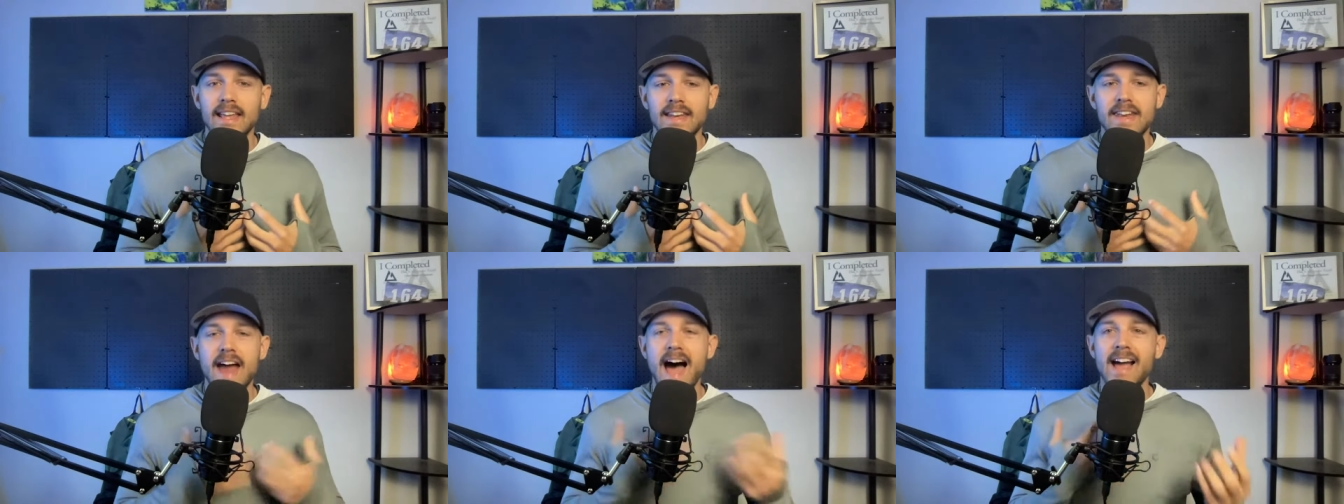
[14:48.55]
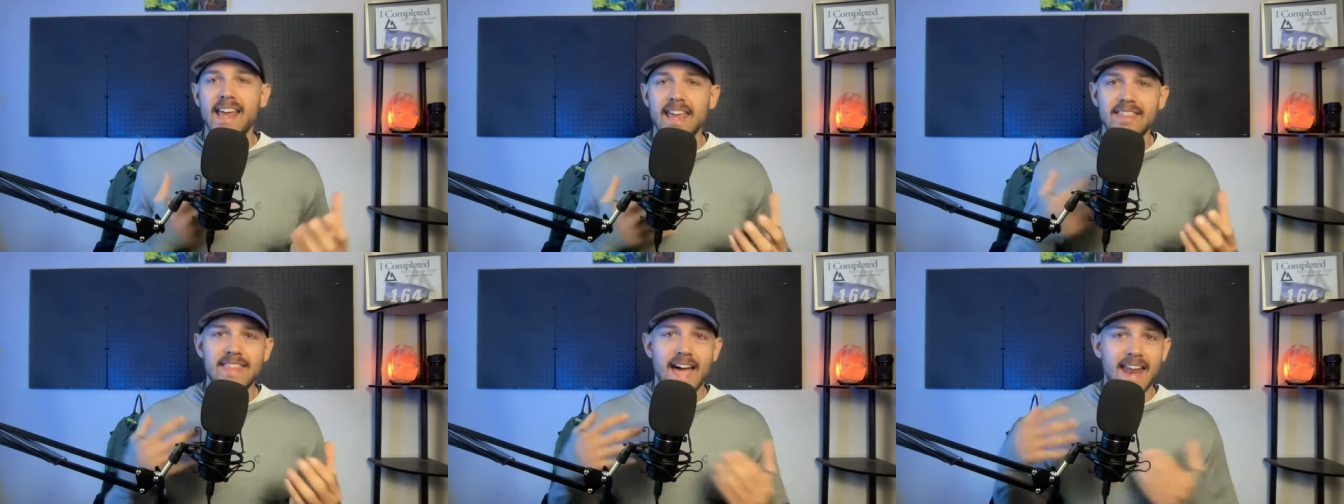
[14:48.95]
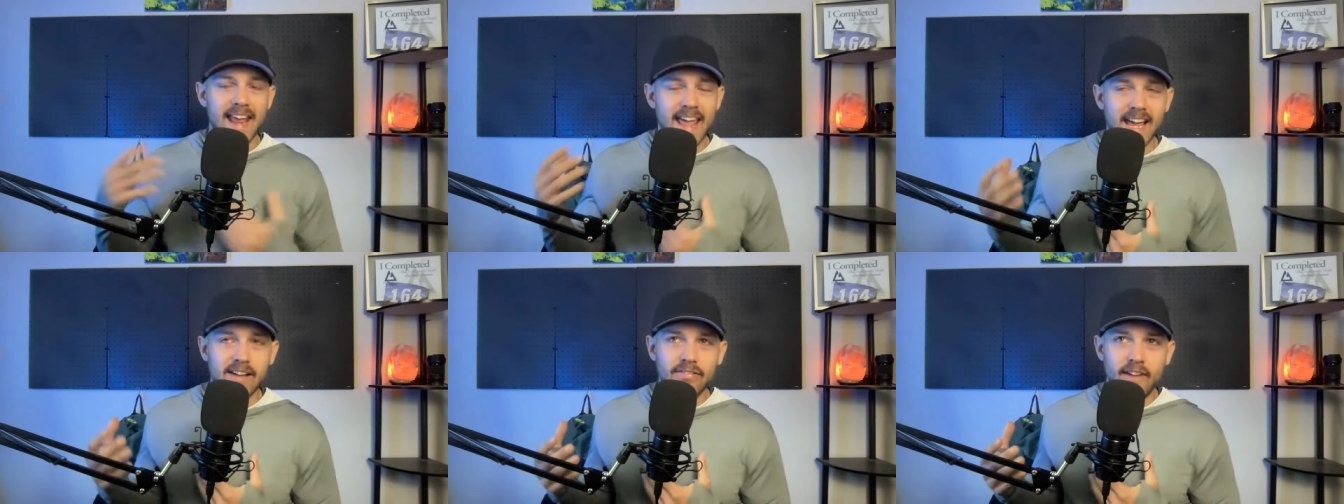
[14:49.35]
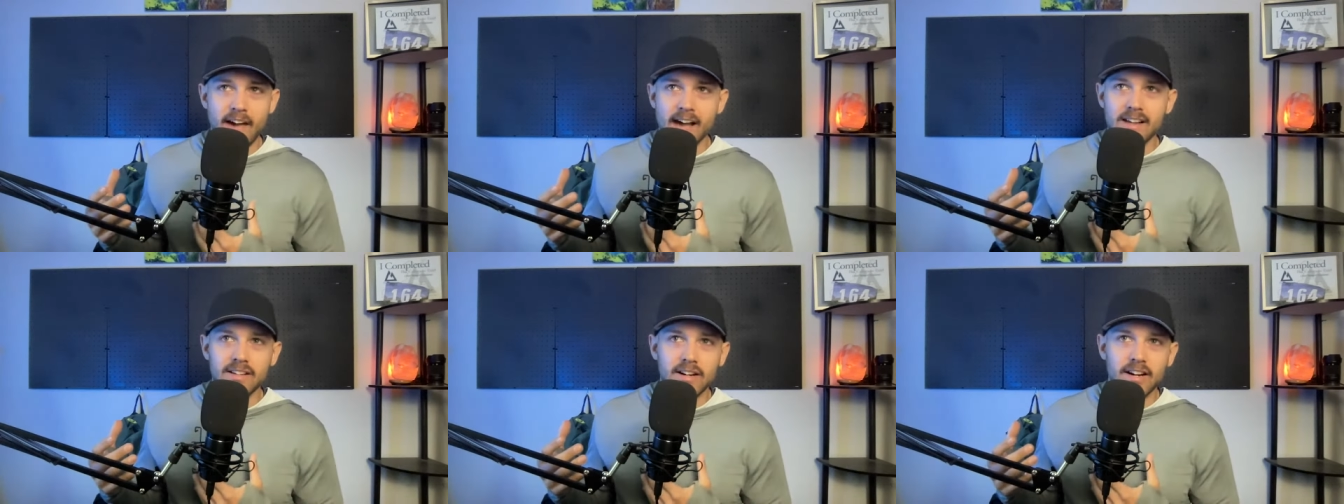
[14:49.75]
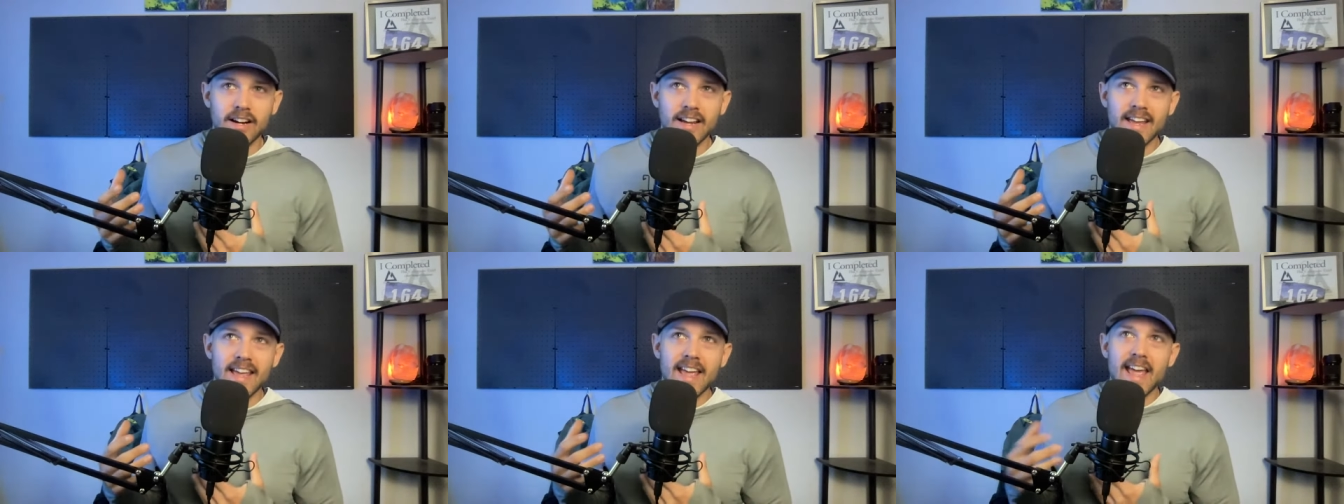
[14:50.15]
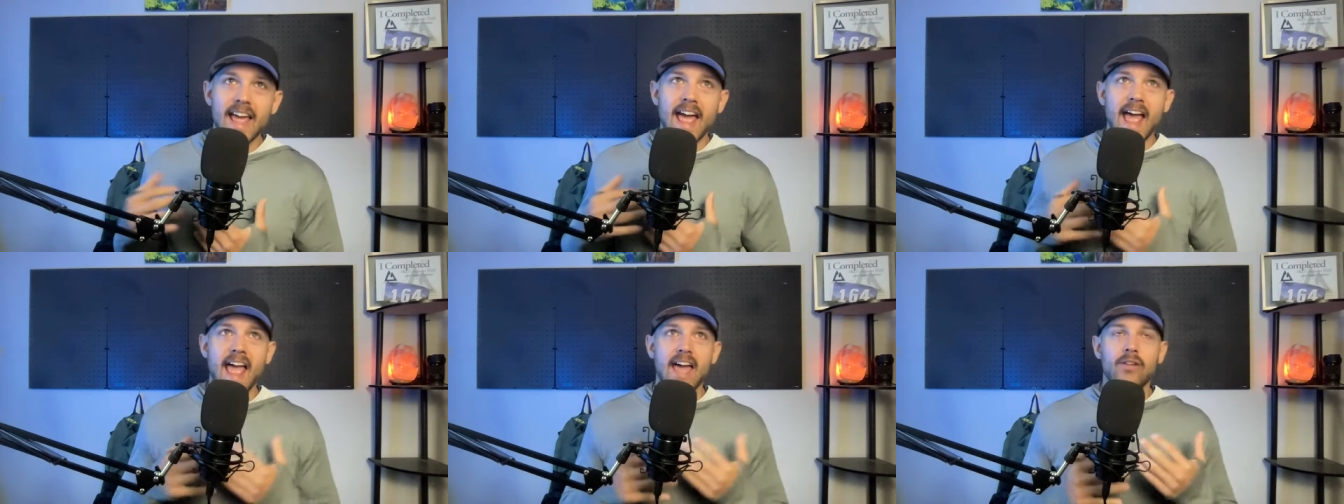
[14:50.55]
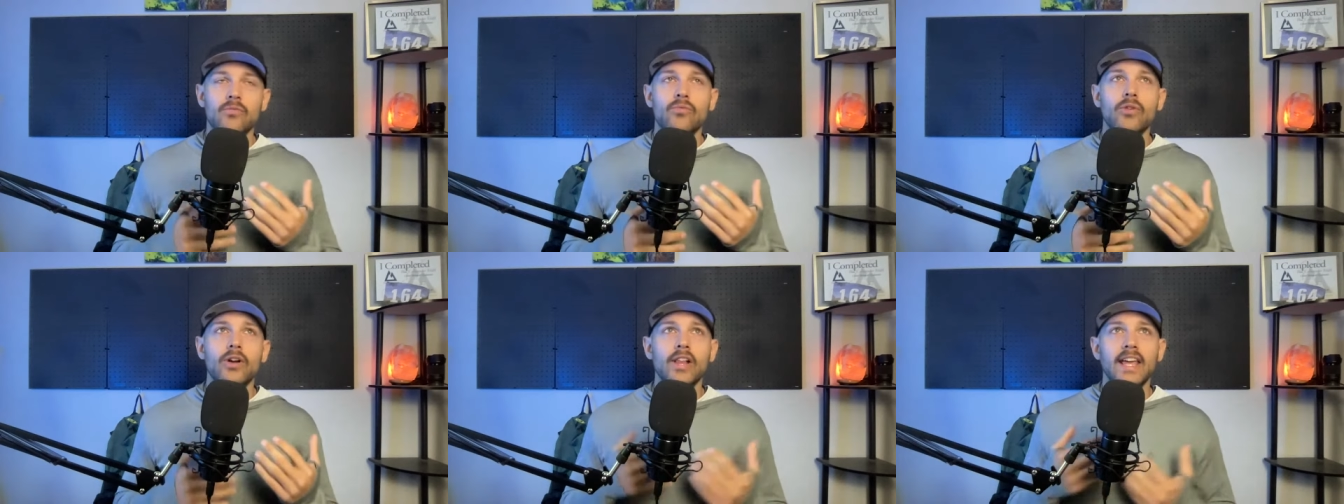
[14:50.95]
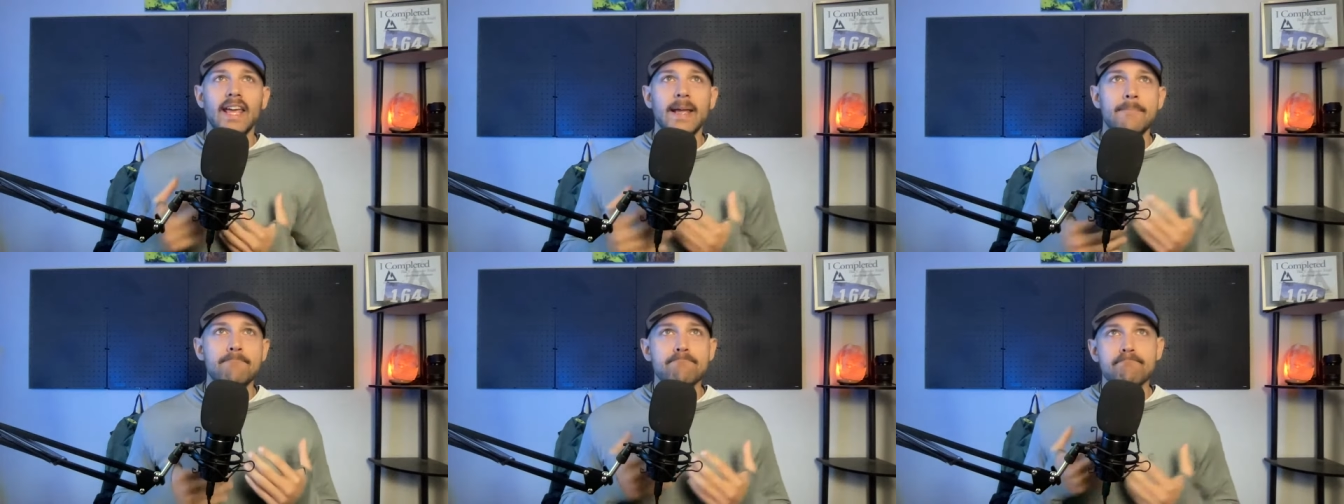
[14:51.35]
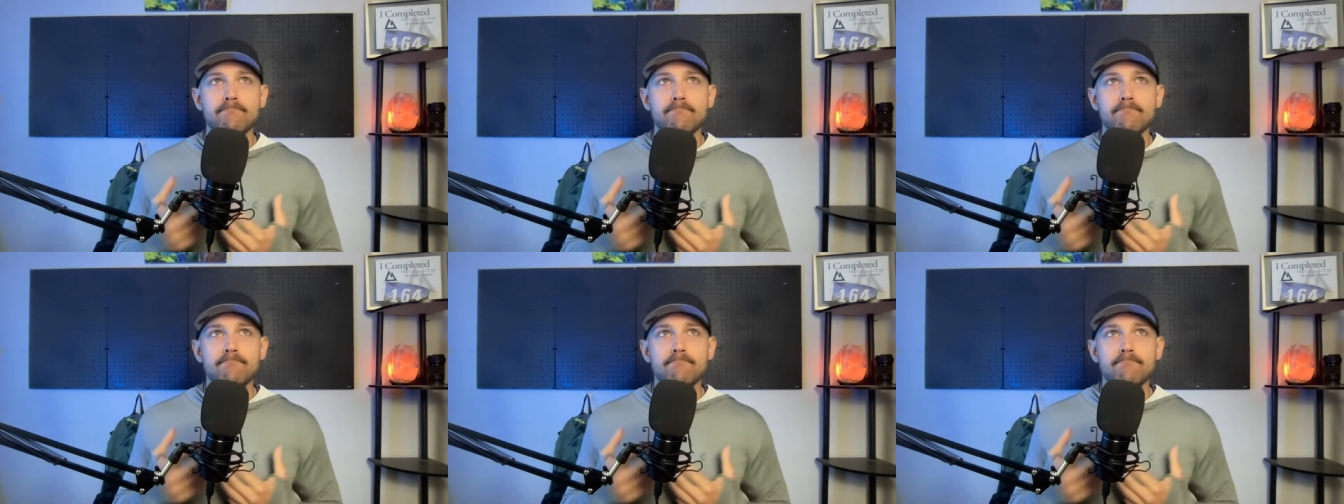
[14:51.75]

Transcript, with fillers: not get that ick factor and really